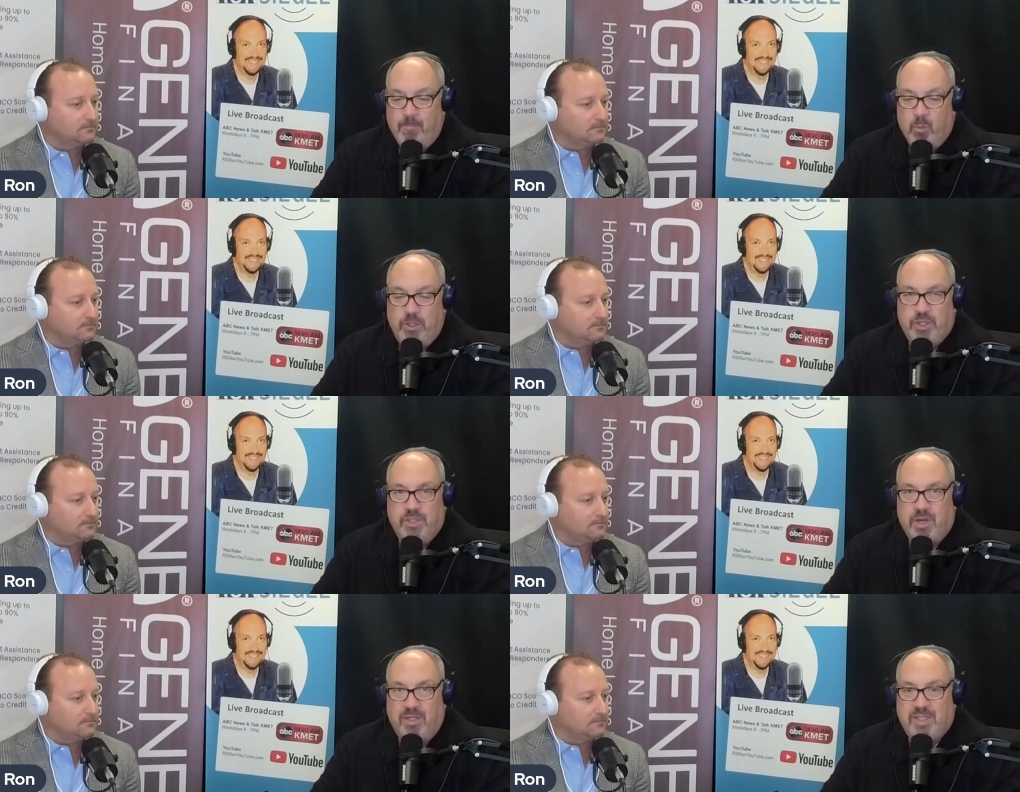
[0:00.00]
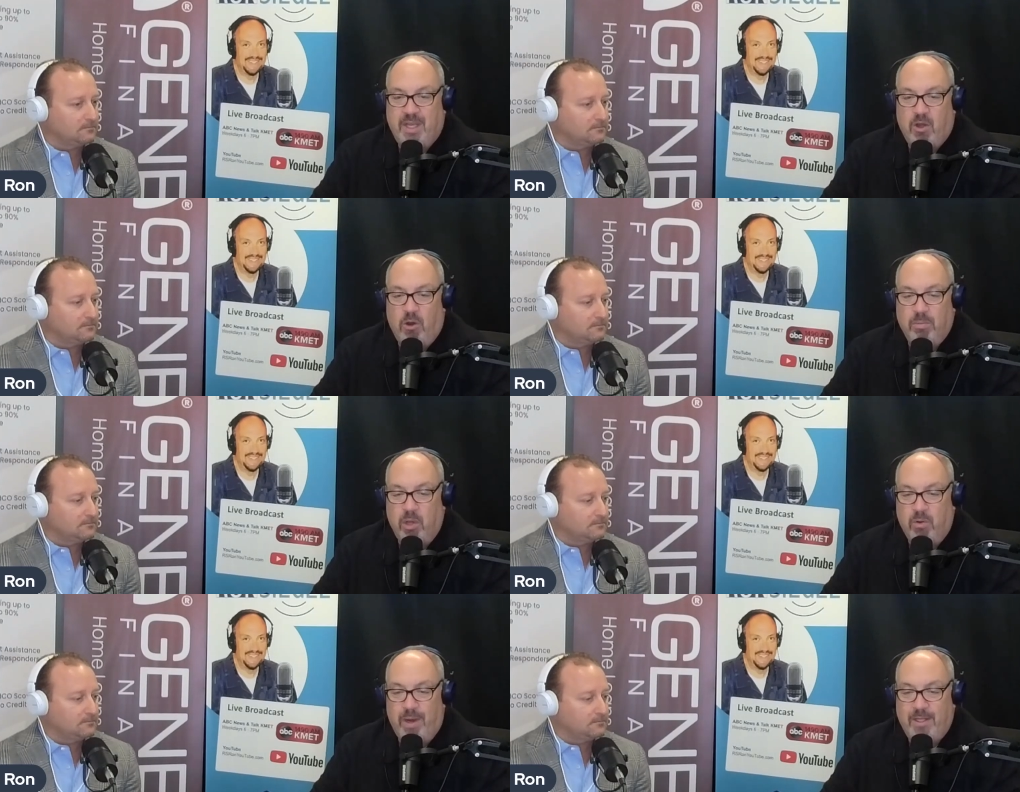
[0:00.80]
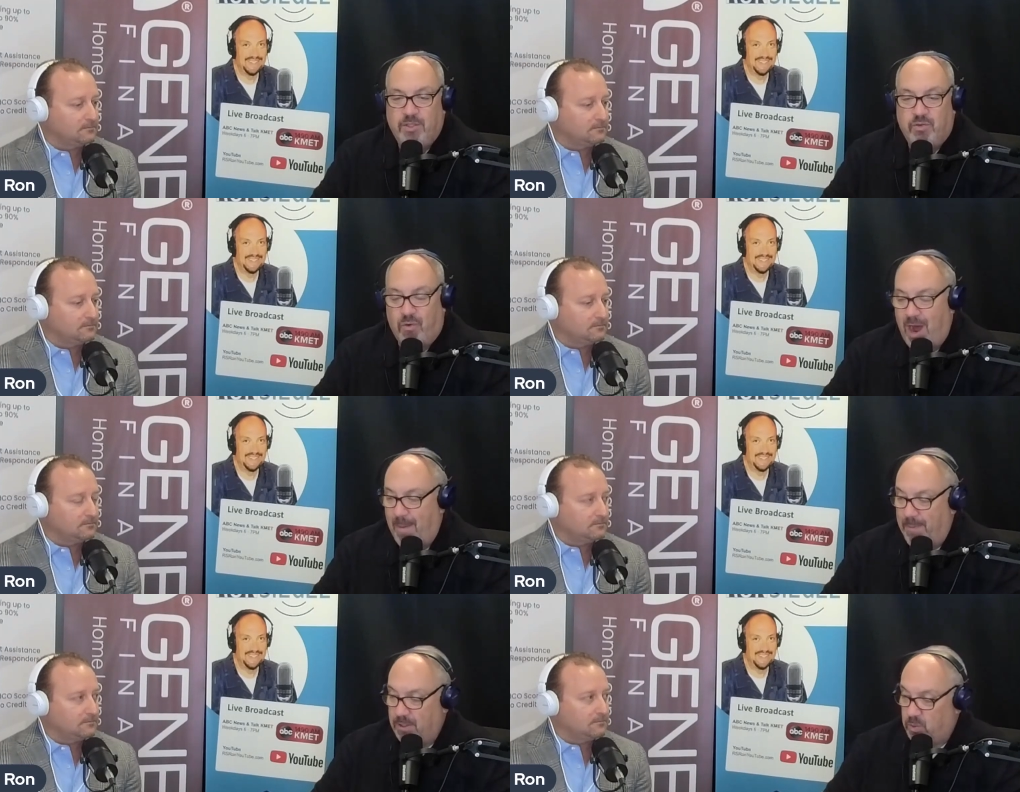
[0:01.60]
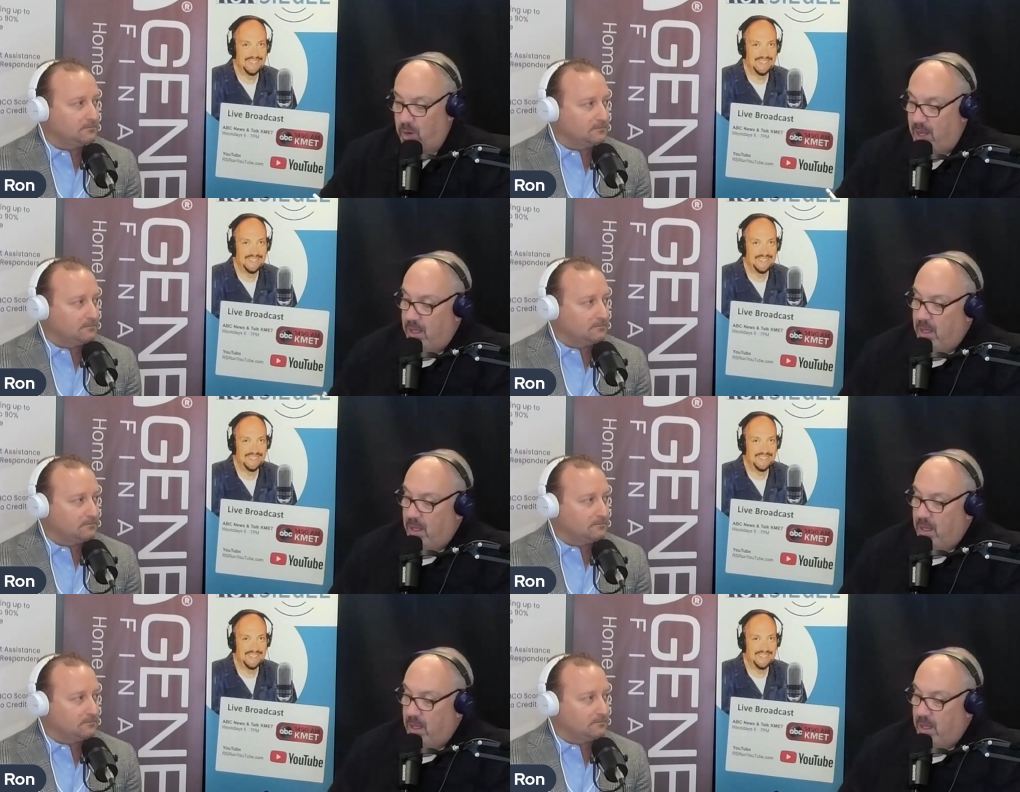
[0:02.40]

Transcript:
Speaker 1: we should start seeing home loan rates drop as well.